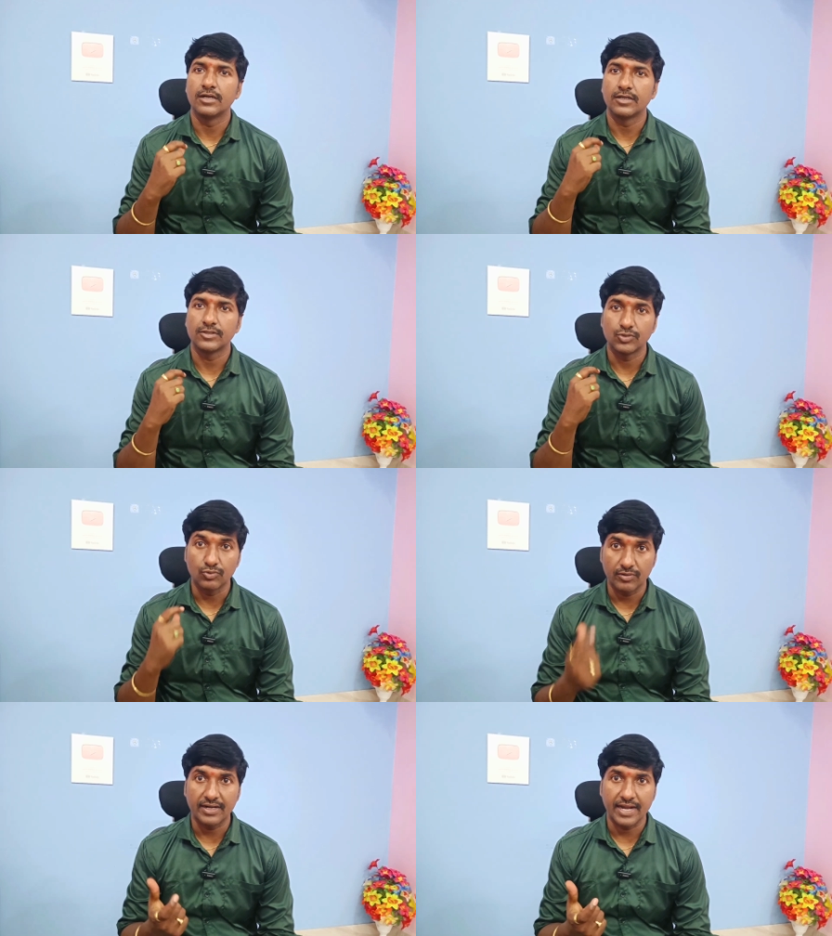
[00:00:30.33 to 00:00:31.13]

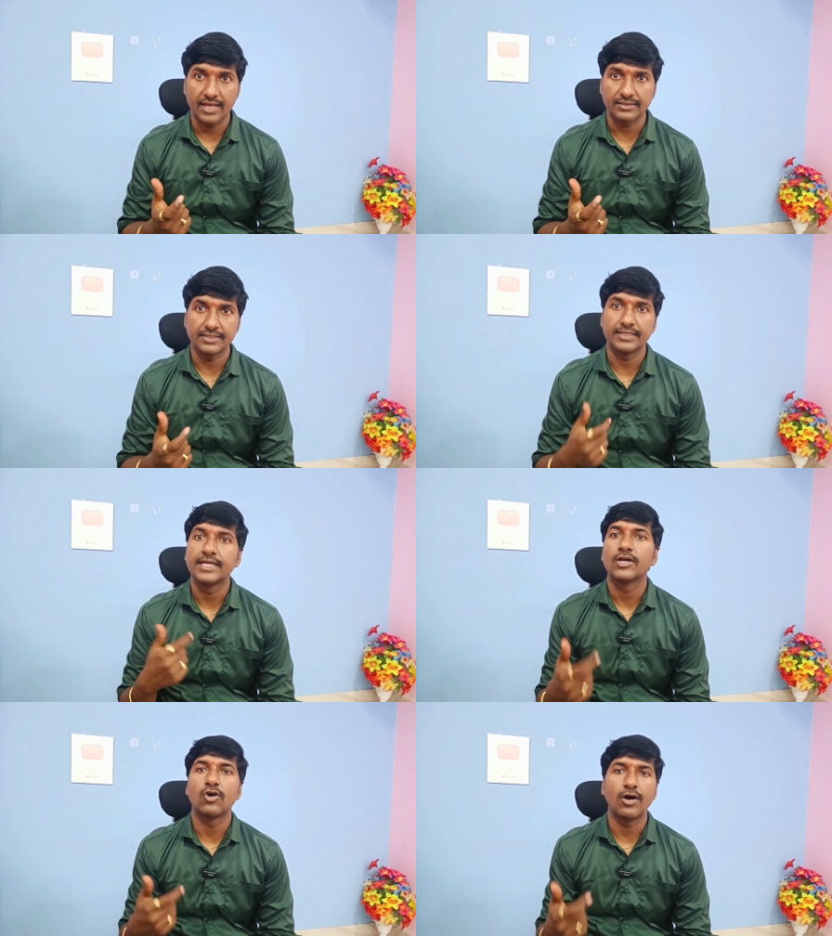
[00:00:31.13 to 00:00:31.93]
to crack the
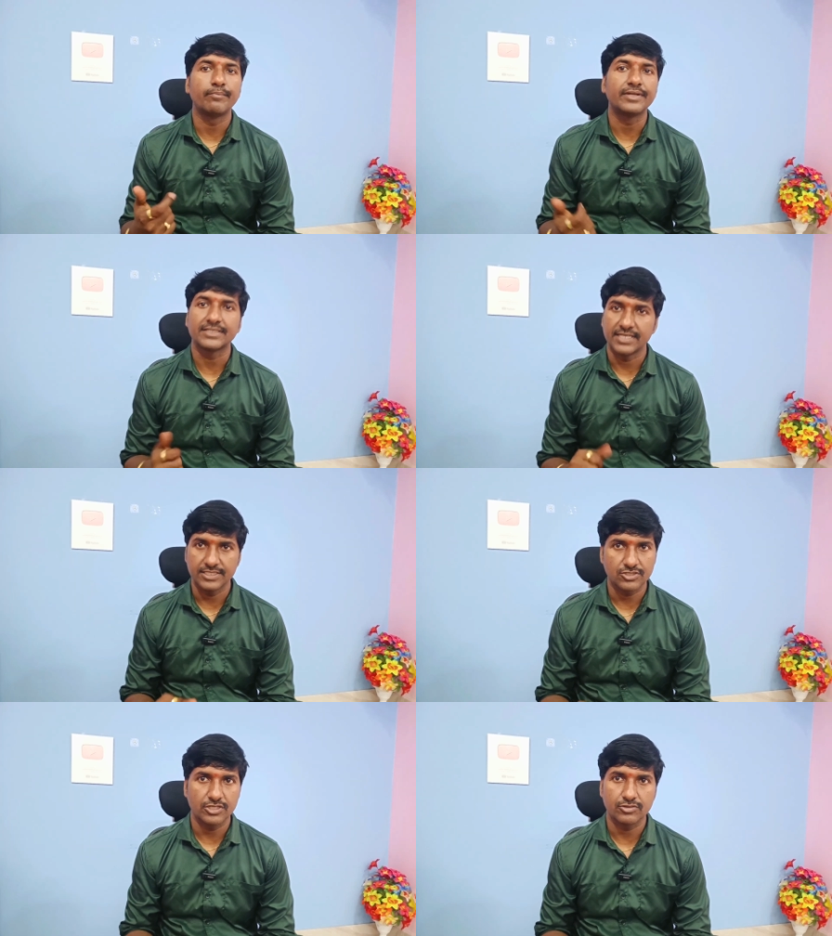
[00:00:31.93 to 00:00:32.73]
complex
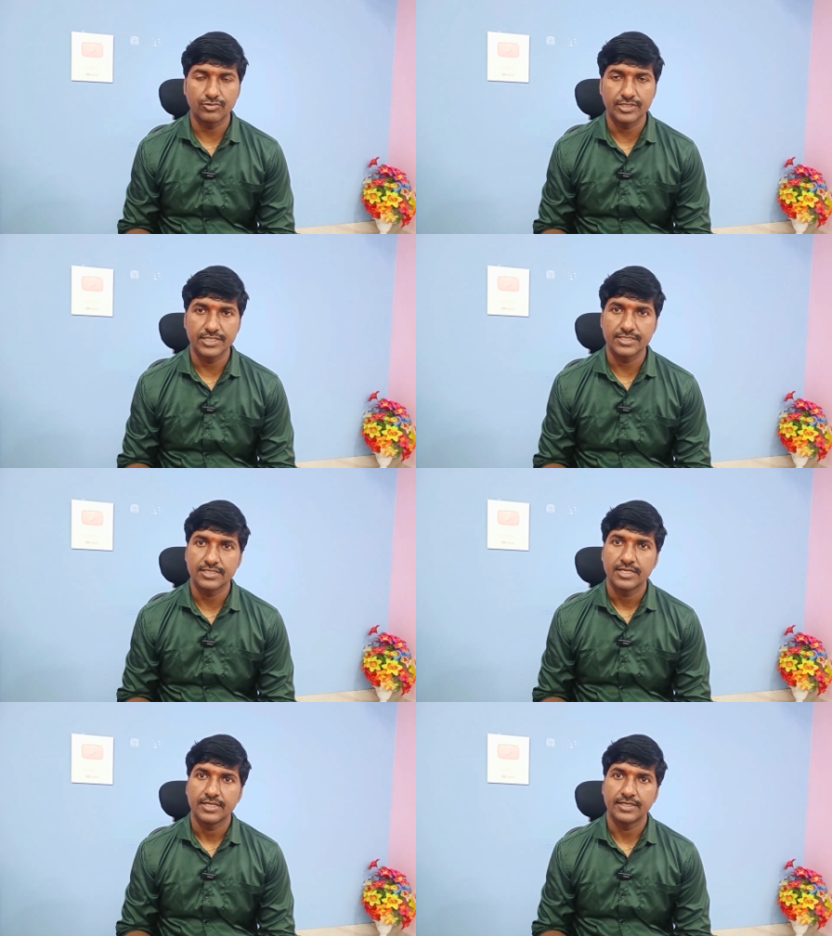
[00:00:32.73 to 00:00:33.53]
SQL
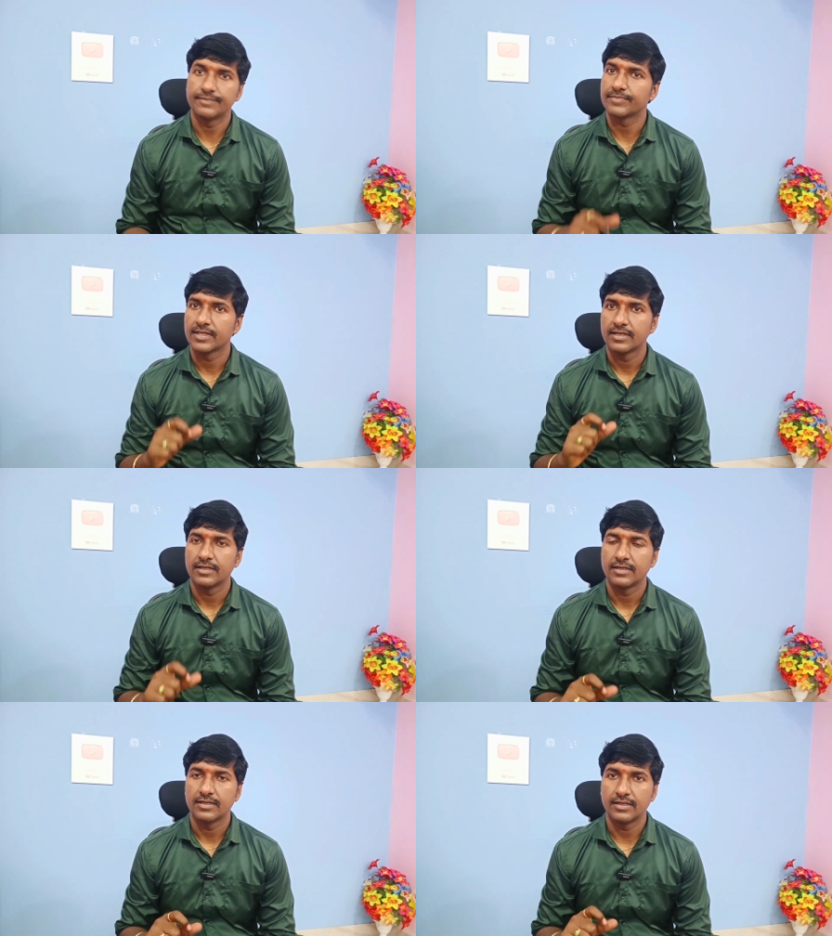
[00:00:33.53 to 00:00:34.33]
queries in
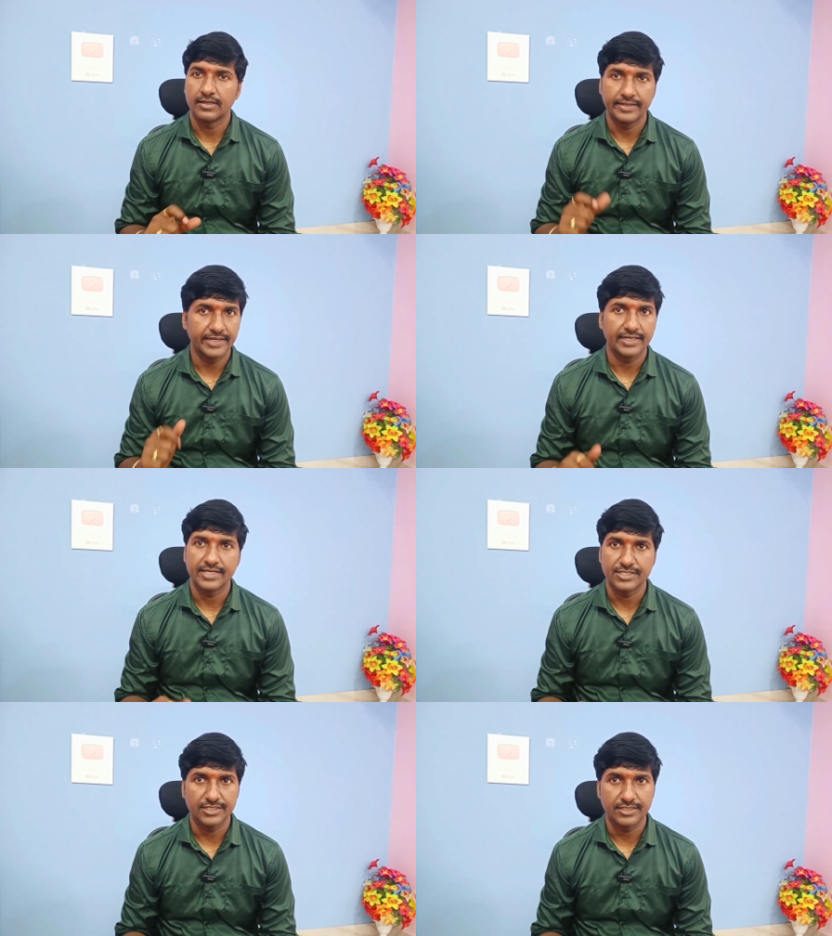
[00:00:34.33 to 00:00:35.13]
data
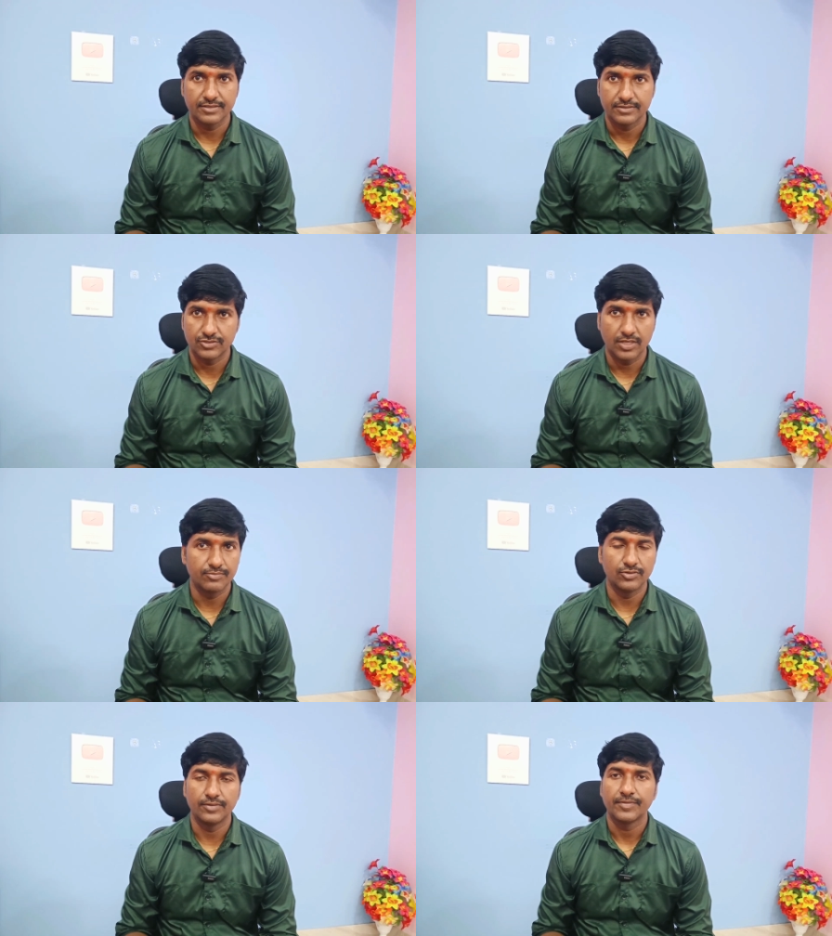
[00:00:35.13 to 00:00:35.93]
engineer
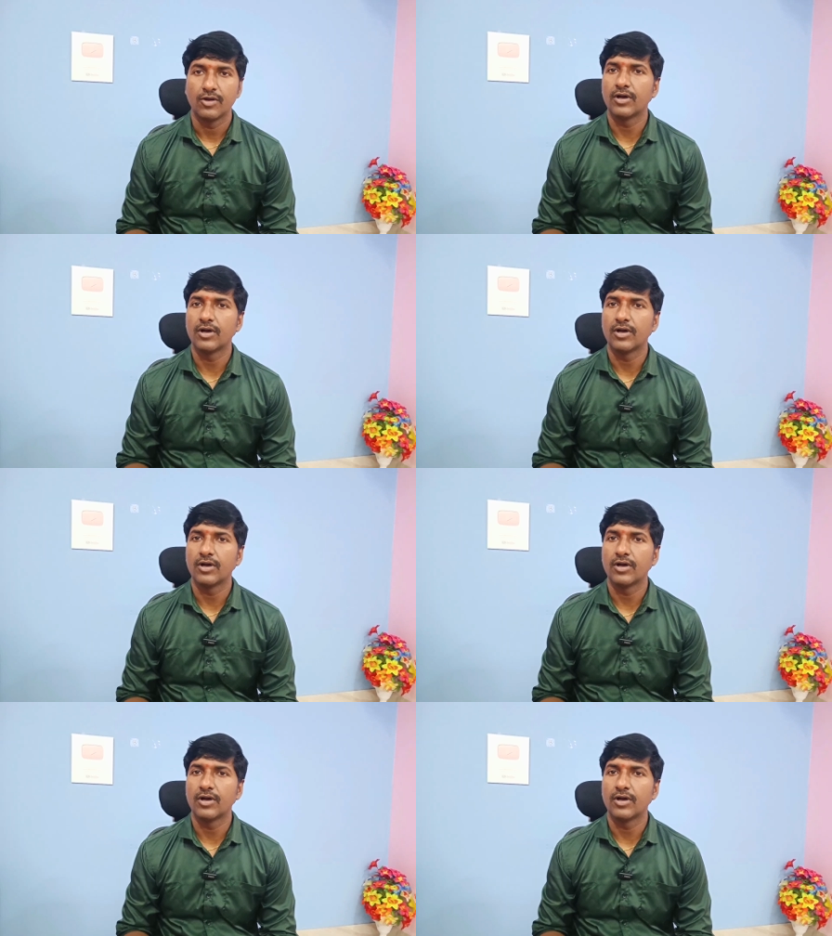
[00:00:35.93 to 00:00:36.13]
job role.